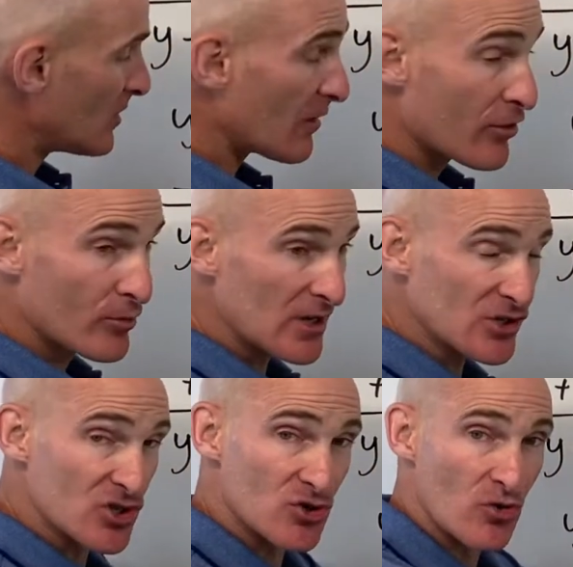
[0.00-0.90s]
the 3
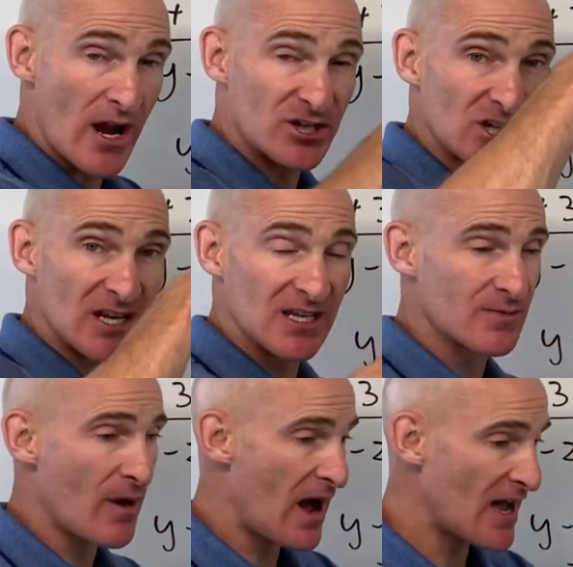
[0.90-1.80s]
is stretching it, it's
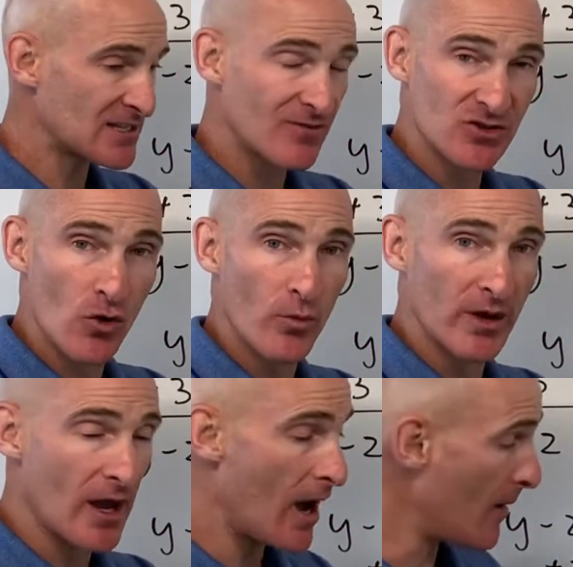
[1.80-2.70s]
positive, it's
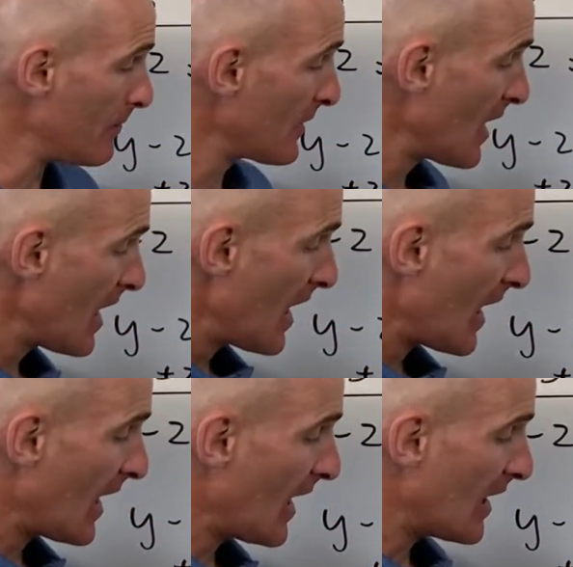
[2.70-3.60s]
opening up,
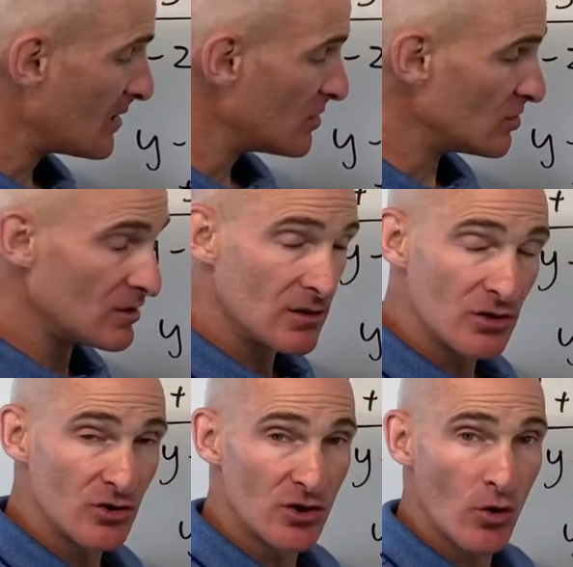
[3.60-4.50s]
and
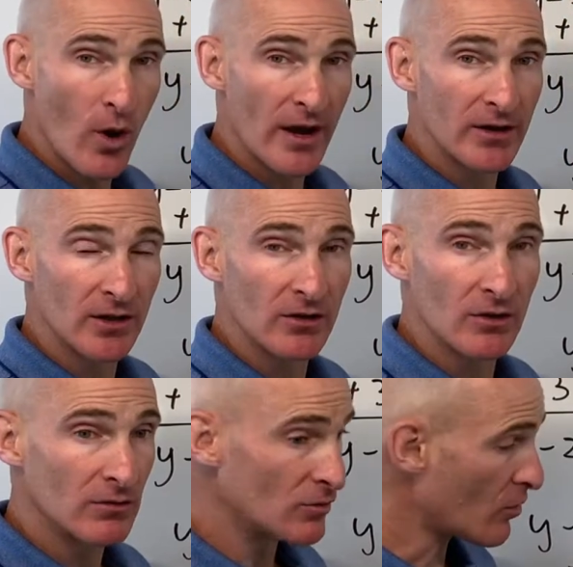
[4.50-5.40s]
you can go on to
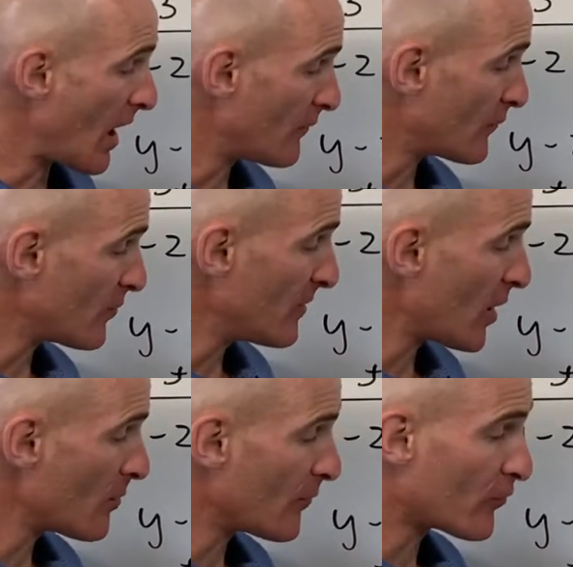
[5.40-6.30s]
graph it from
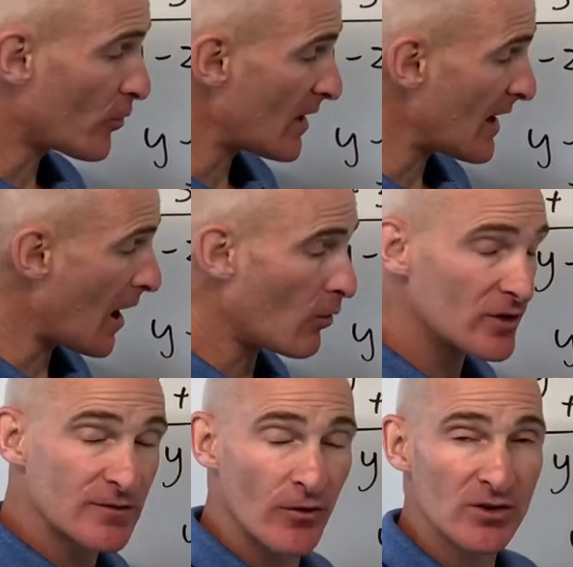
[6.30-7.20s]
there, but for right now,
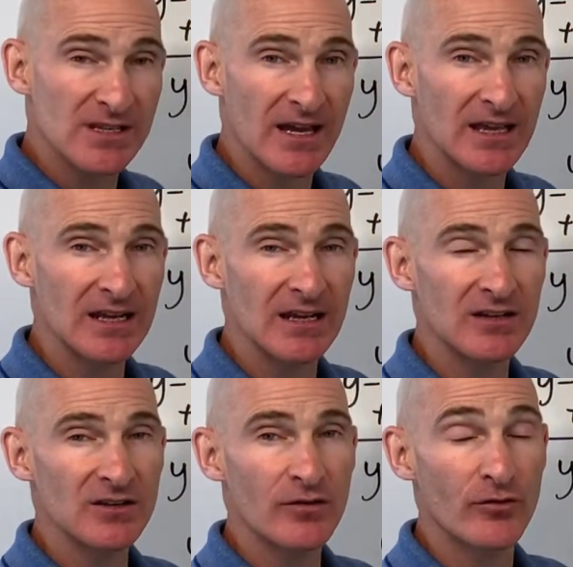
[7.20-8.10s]
let's focus on getting
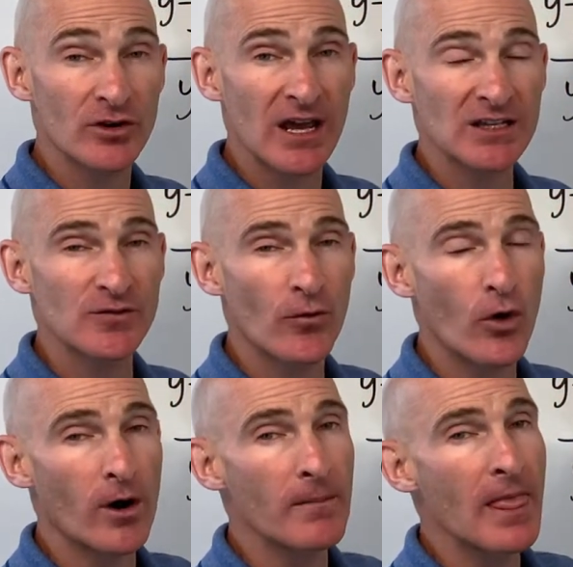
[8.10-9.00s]
into the vertex
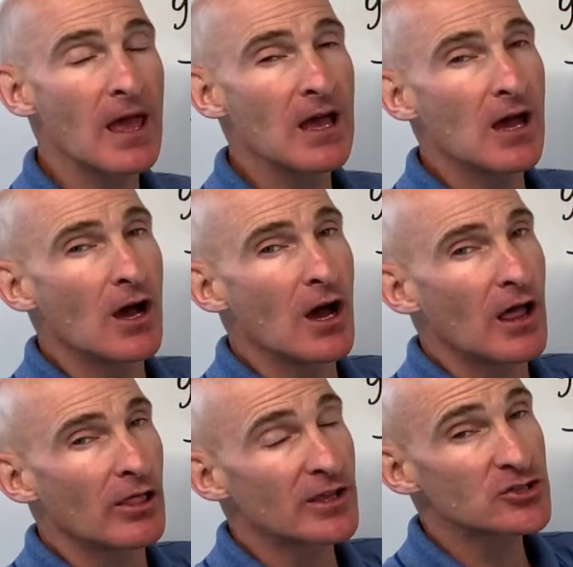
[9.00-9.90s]
form.
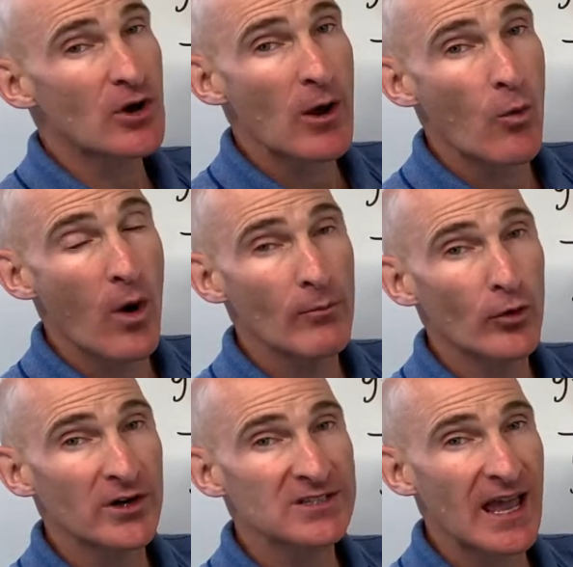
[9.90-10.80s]
Let's try one
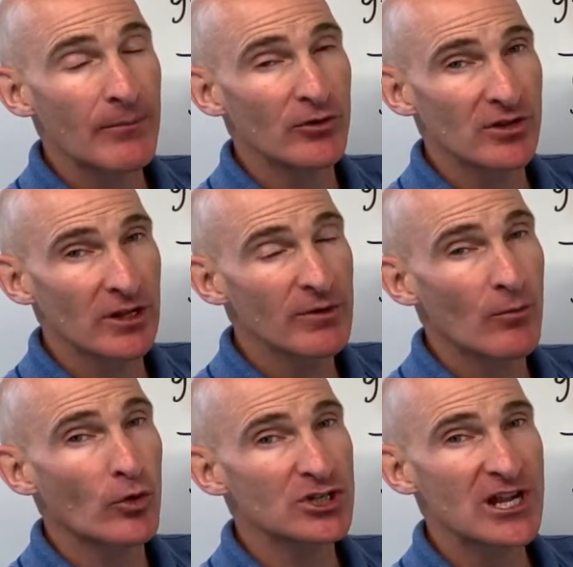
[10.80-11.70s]
more example, a little bit
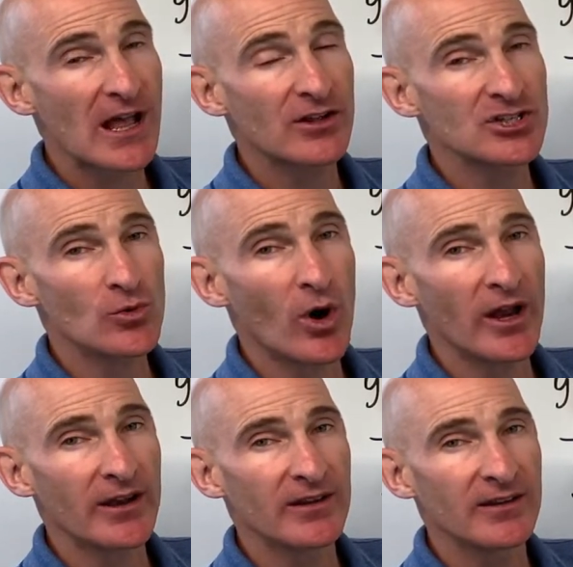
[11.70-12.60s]
more challenging
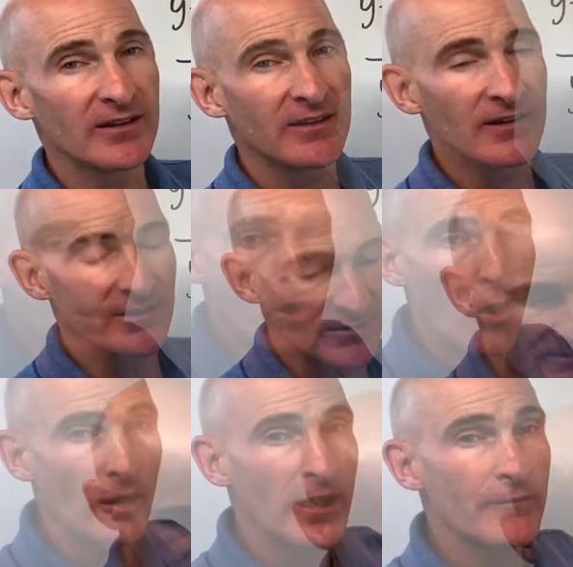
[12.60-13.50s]
one.
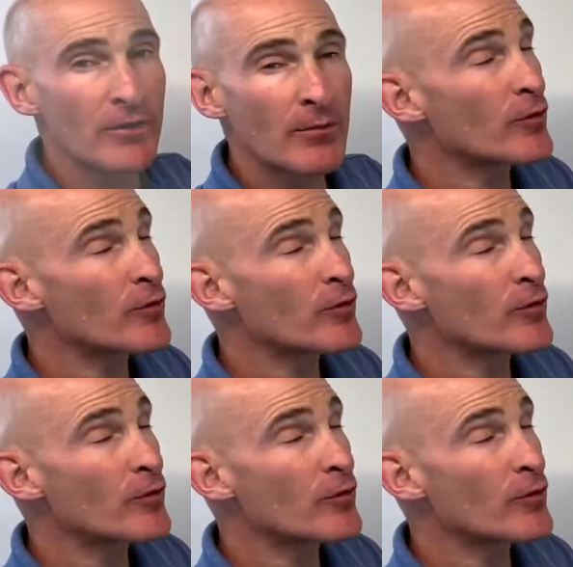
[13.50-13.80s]
Okay, for number